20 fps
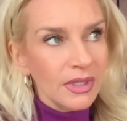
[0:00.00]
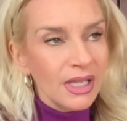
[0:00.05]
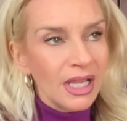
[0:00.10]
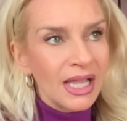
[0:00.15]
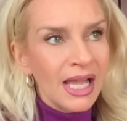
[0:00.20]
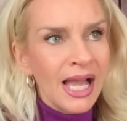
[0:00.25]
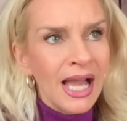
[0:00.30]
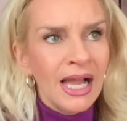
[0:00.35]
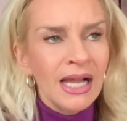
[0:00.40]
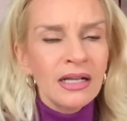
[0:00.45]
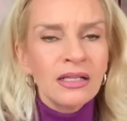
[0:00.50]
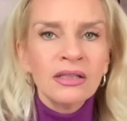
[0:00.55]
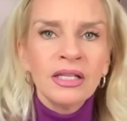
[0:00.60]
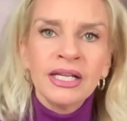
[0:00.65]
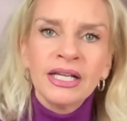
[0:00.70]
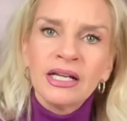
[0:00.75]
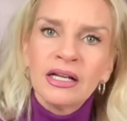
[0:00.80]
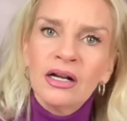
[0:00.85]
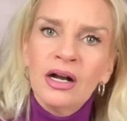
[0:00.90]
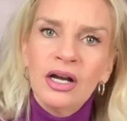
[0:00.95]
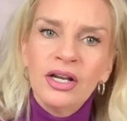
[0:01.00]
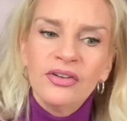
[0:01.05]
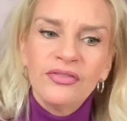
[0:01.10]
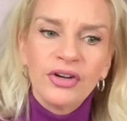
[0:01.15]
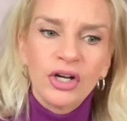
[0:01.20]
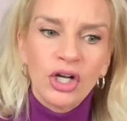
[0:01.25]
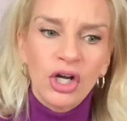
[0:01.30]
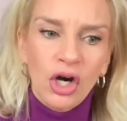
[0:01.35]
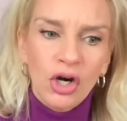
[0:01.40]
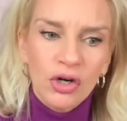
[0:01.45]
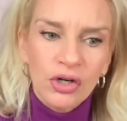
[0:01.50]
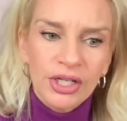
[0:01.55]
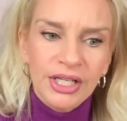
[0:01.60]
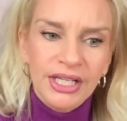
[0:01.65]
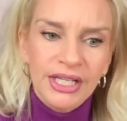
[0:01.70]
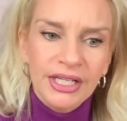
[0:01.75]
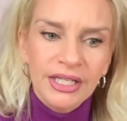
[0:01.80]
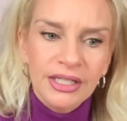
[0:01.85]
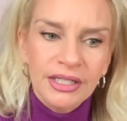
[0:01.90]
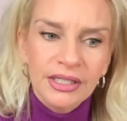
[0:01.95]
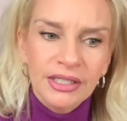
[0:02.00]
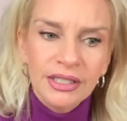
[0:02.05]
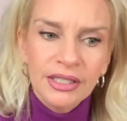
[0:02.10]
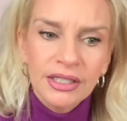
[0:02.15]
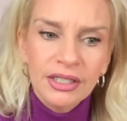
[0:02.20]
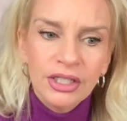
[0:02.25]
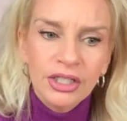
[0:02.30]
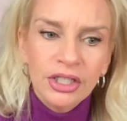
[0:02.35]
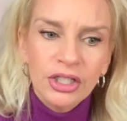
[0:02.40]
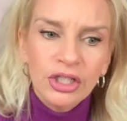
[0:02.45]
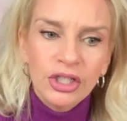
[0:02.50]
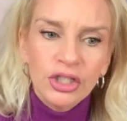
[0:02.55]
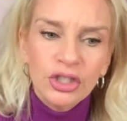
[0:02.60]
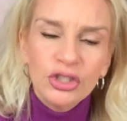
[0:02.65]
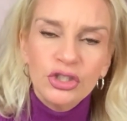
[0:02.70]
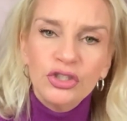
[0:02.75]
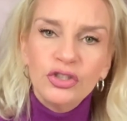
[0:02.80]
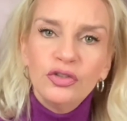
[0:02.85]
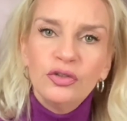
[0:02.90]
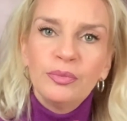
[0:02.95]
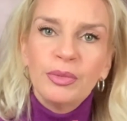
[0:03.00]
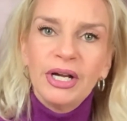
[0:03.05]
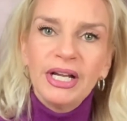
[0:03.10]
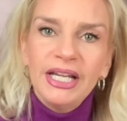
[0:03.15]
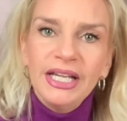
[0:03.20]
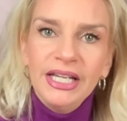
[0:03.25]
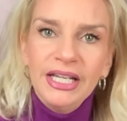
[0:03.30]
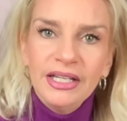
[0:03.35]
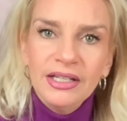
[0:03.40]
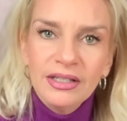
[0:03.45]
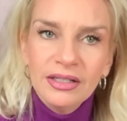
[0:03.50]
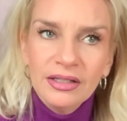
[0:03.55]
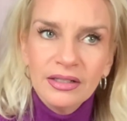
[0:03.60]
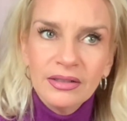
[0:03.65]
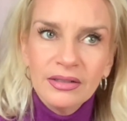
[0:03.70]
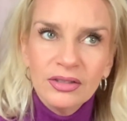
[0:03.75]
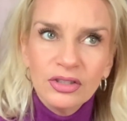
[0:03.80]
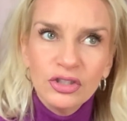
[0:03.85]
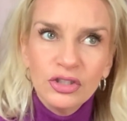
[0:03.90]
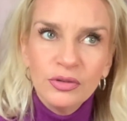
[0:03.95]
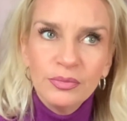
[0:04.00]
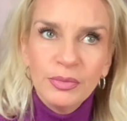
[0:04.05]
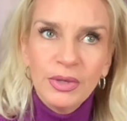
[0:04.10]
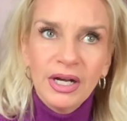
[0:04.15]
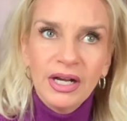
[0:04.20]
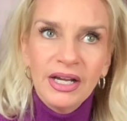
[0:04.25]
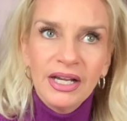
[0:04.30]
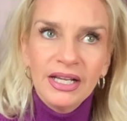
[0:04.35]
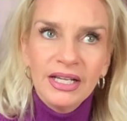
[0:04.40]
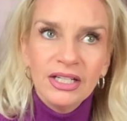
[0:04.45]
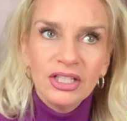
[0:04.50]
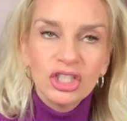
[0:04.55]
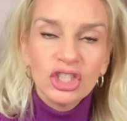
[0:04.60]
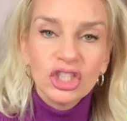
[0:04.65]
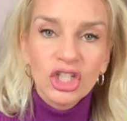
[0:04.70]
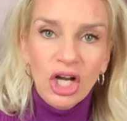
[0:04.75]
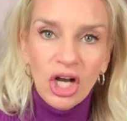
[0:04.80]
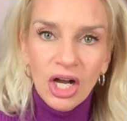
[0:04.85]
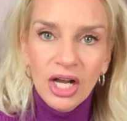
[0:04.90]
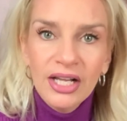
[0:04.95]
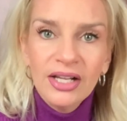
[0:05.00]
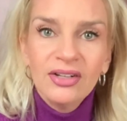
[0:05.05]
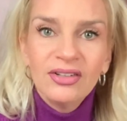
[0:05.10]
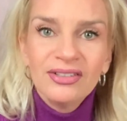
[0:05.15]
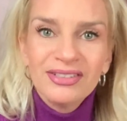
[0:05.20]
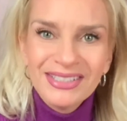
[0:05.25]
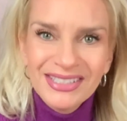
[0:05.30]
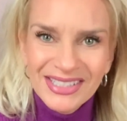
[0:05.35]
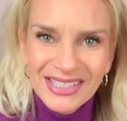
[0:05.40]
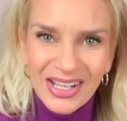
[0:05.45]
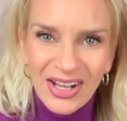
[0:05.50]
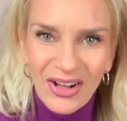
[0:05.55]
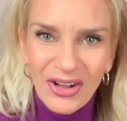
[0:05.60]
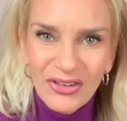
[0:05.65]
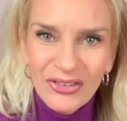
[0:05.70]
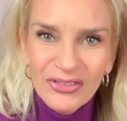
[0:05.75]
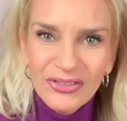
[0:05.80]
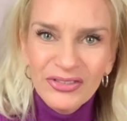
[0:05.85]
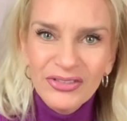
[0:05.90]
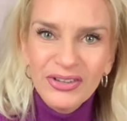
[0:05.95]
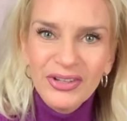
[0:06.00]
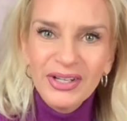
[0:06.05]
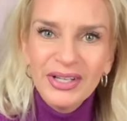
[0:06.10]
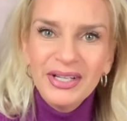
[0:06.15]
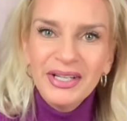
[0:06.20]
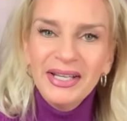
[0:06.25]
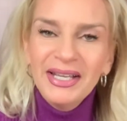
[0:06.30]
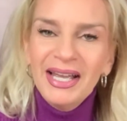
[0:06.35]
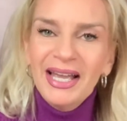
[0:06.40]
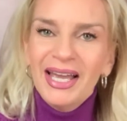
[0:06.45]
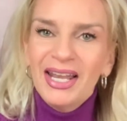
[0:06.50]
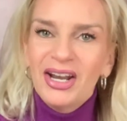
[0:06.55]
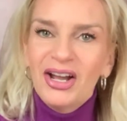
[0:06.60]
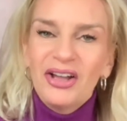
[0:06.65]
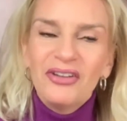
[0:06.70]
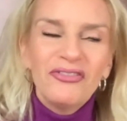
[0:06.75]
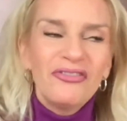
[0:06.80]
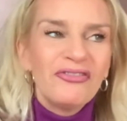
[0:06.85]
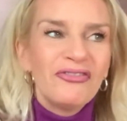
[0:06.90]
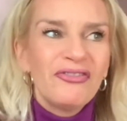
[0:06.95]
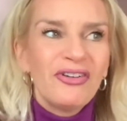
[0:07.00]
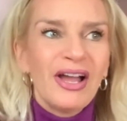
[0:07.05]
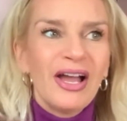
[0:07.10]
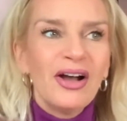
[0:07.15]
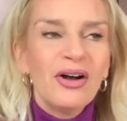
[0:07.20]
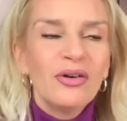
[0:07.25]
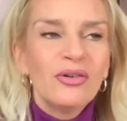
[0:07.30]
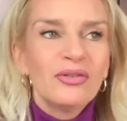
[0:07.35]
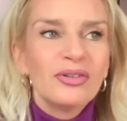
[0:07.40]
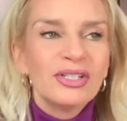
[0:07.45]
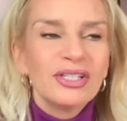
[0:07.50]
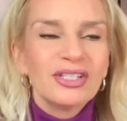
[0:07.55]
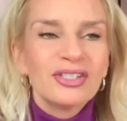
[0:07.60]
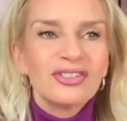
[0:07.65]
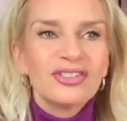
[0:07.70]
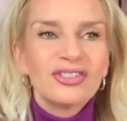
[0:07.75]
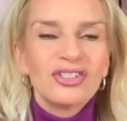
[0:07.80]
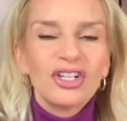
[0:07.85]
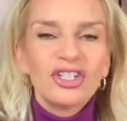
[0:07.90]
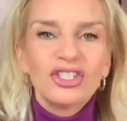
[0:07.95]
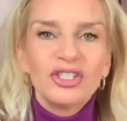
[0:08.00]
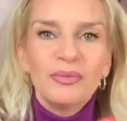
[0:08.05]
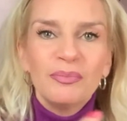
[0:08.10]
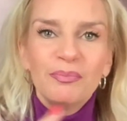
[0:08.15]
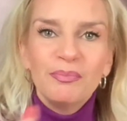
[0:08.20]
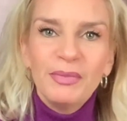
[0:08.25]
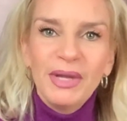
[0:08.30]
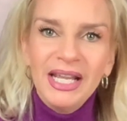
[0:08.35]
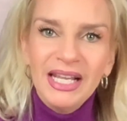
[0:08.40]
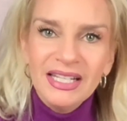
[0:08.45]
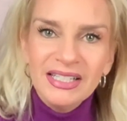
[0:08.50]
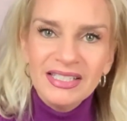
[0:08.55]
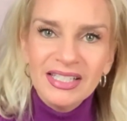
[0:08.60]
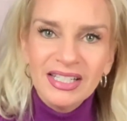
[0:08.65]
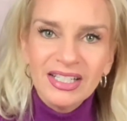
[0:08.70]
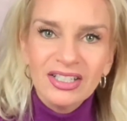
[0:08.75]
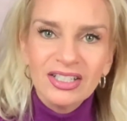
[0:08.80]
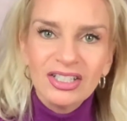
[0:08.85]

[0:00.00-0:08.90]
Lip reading: act like kind of a guardian to my child self And I've found such amazing